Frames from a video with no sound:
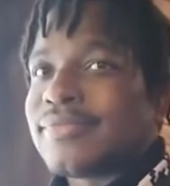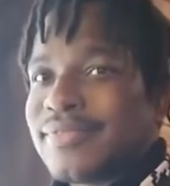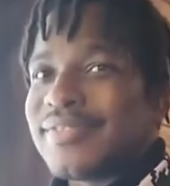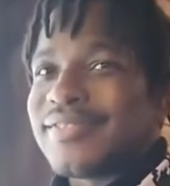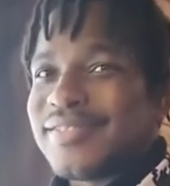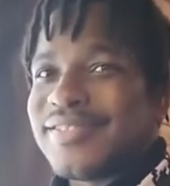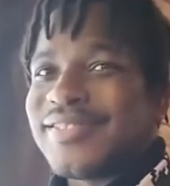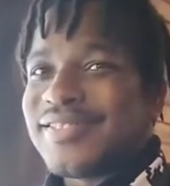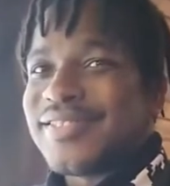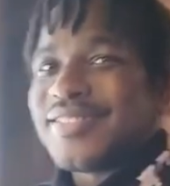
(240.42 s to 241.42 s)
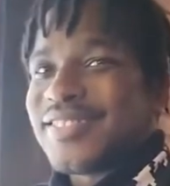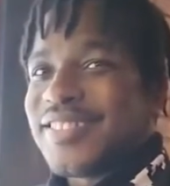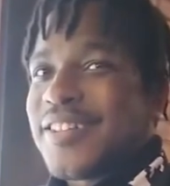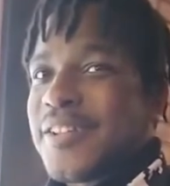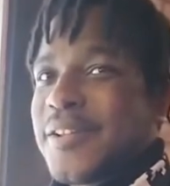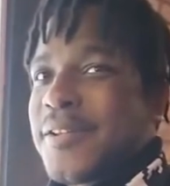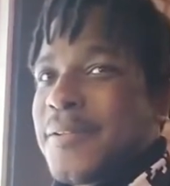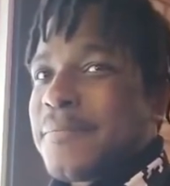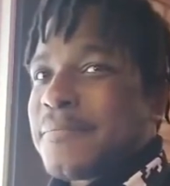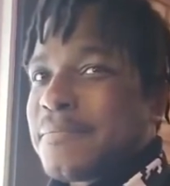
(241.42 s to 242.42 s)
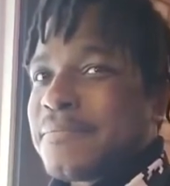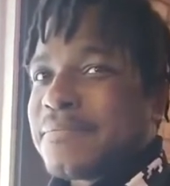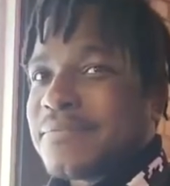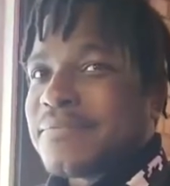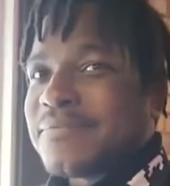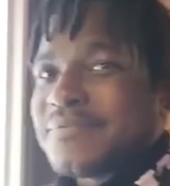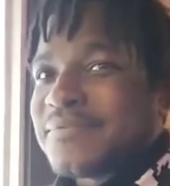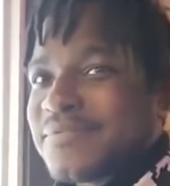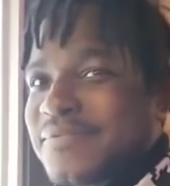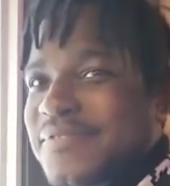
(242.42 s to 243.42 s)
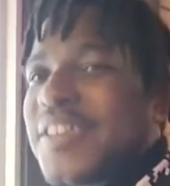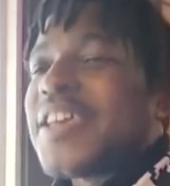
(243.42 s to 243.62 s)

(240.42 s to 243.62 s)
about the the need for a growing art scene.